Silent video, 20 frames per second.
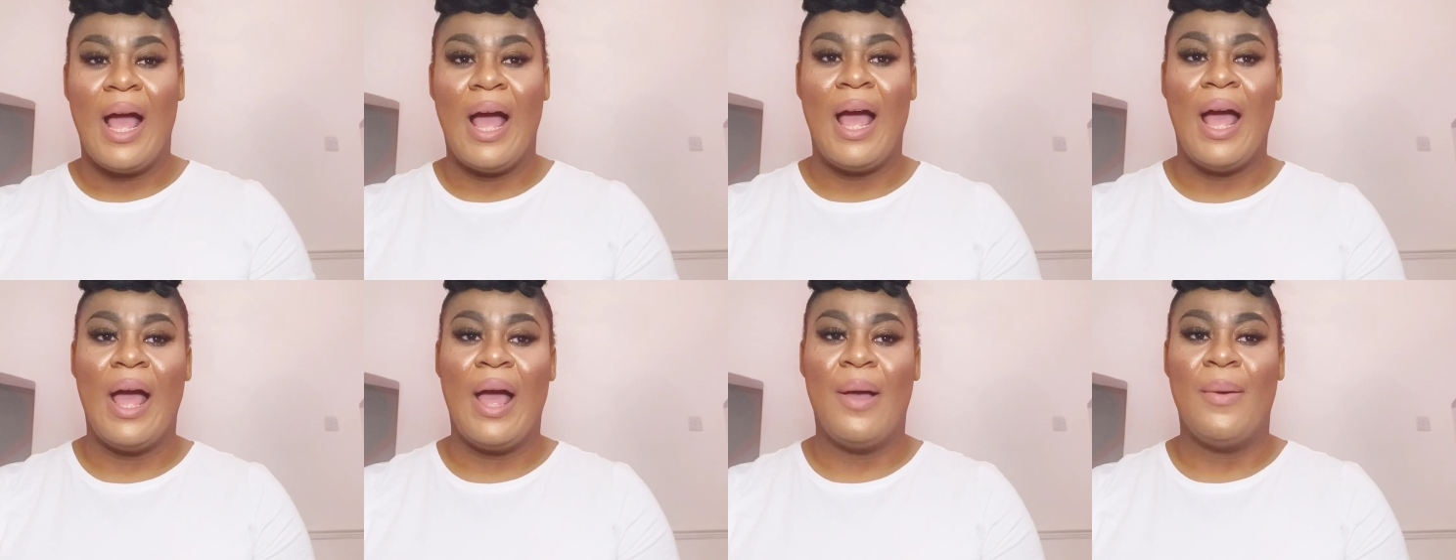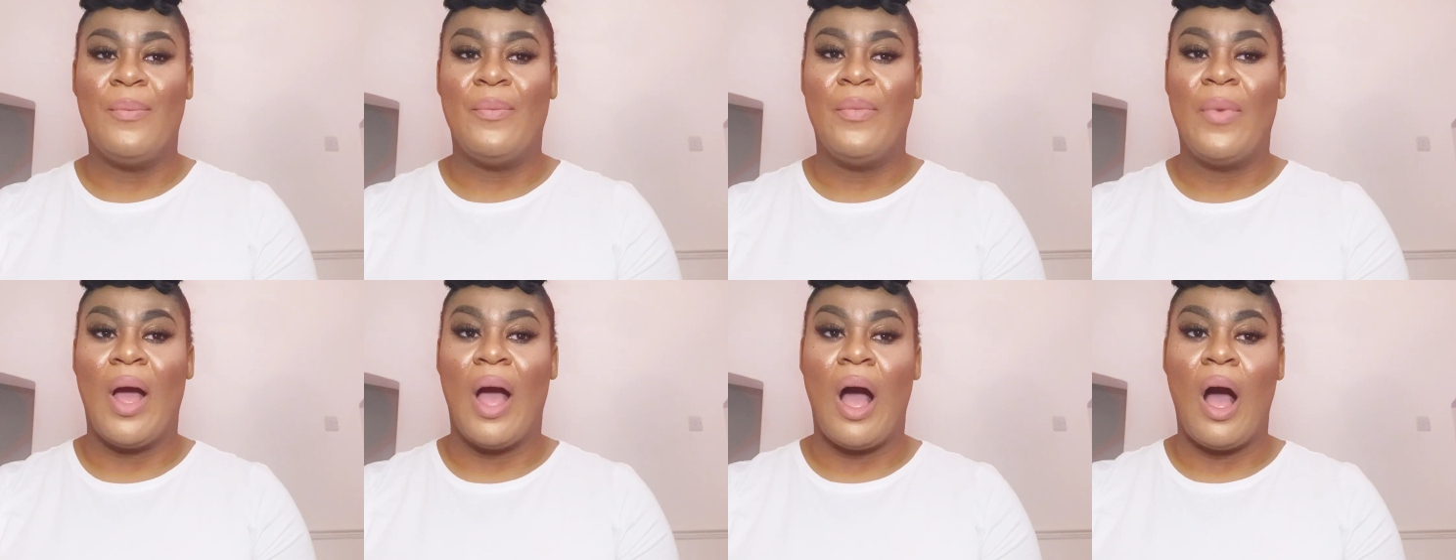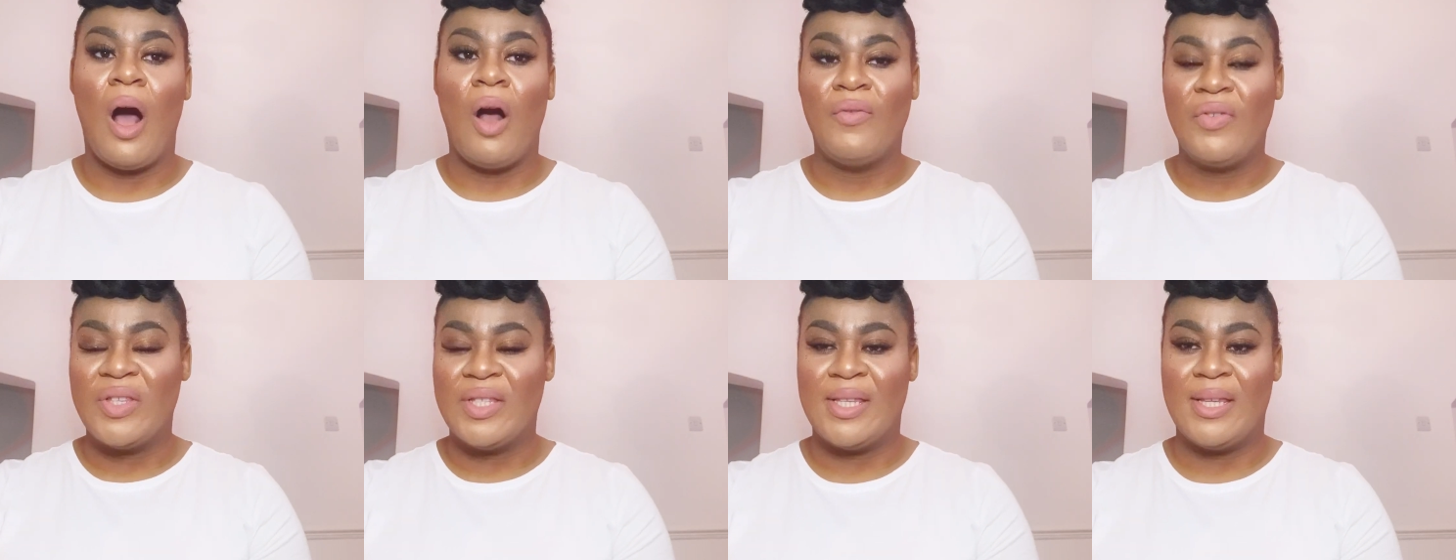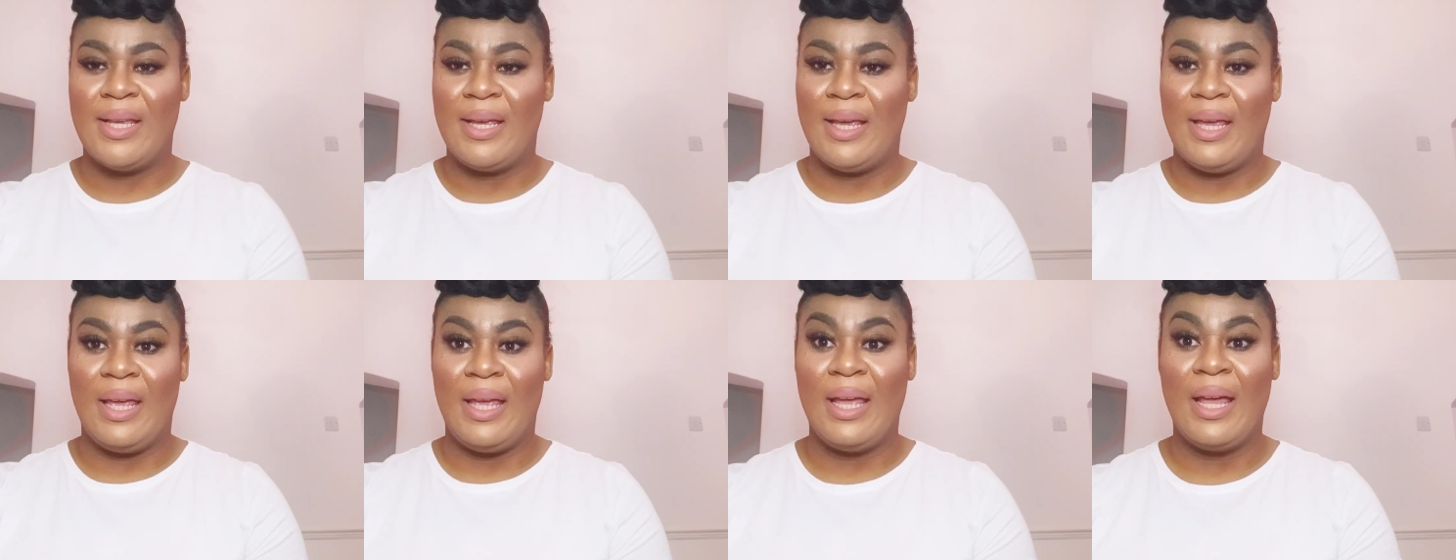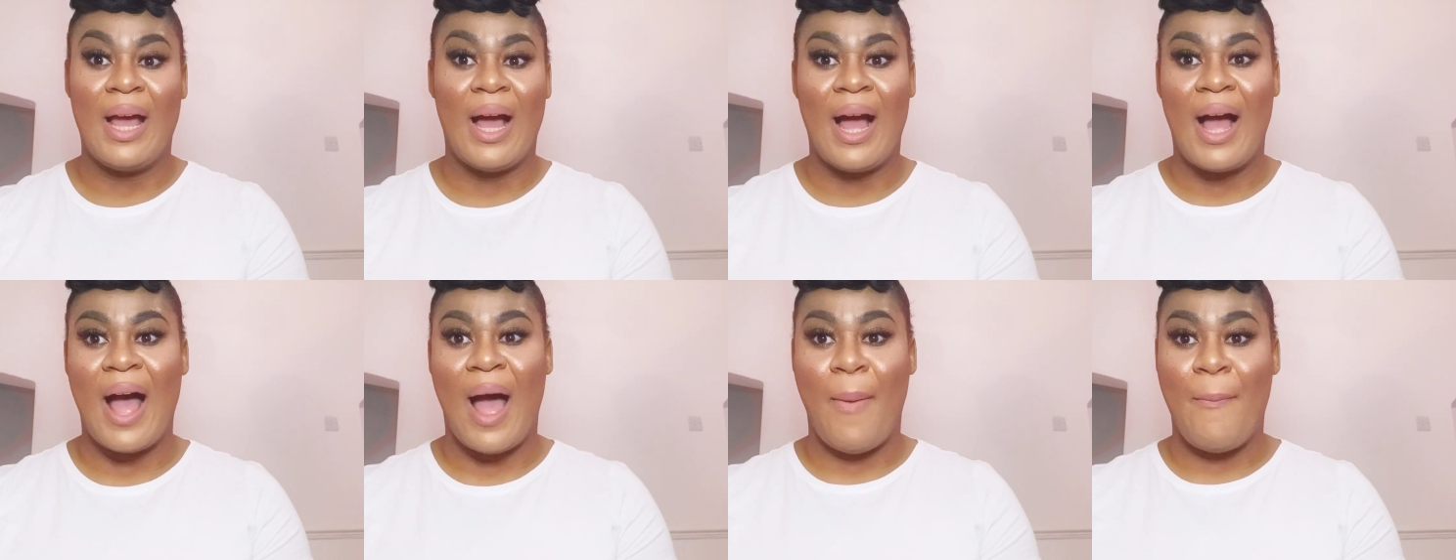
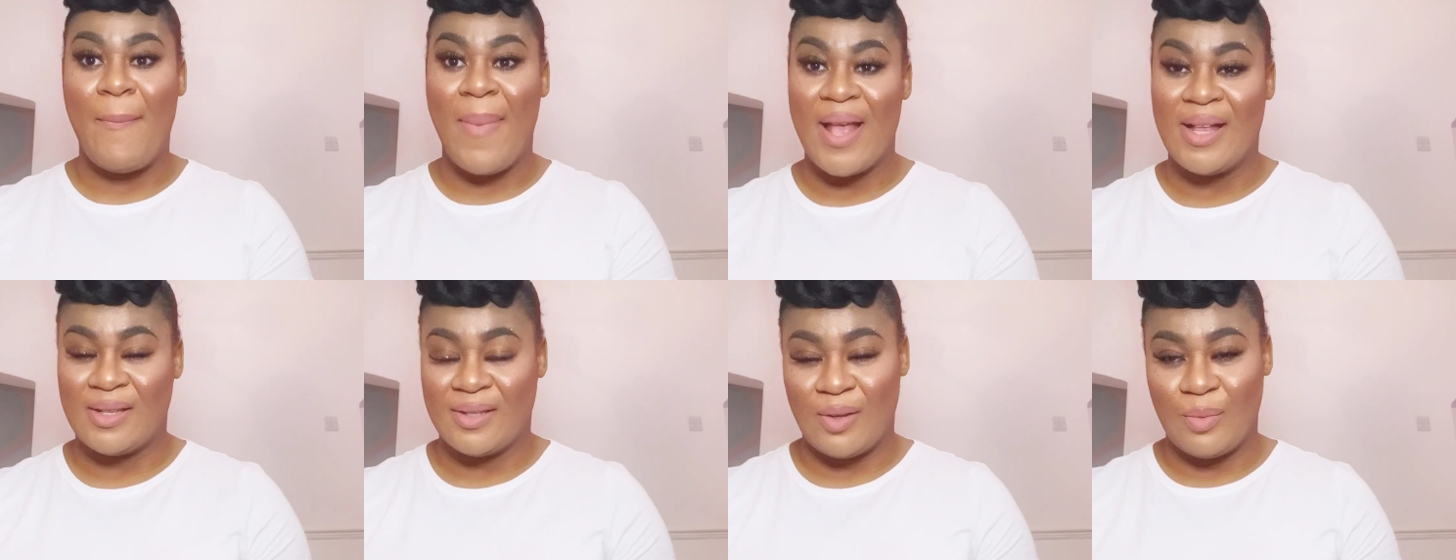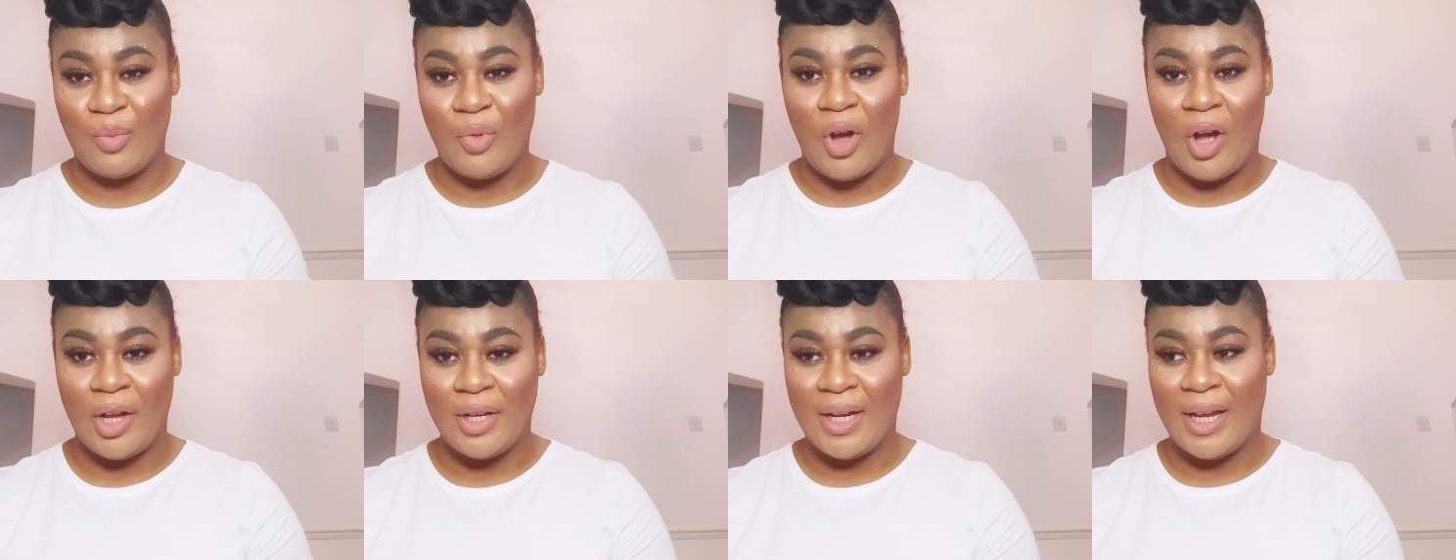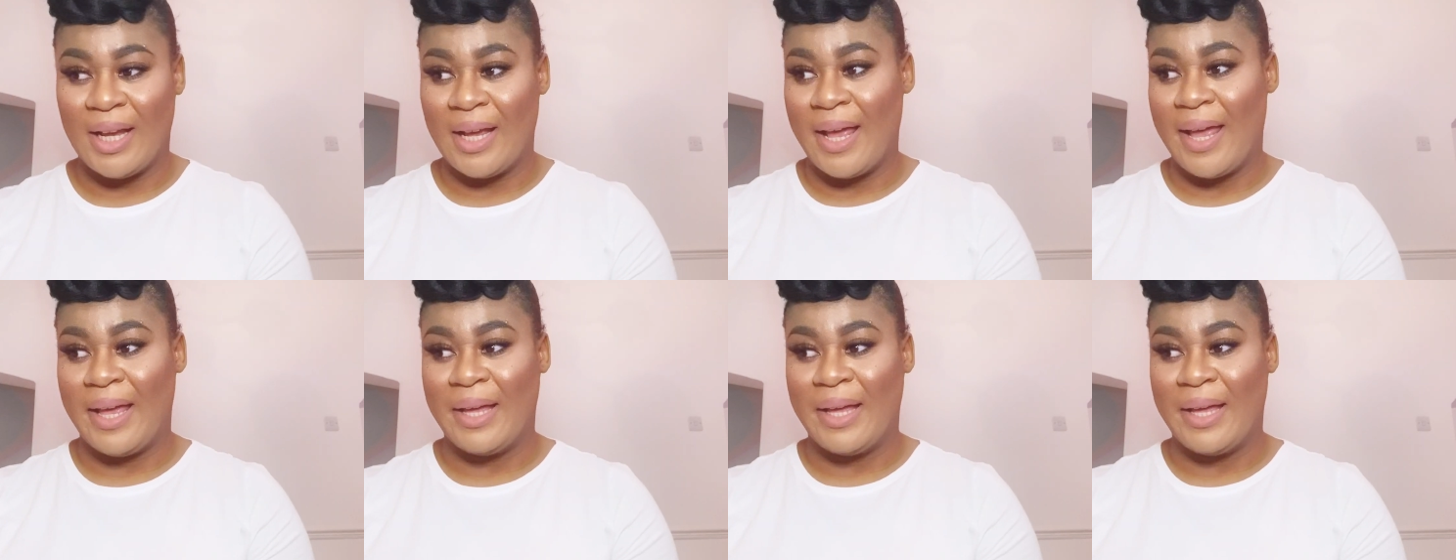obviously I met someone,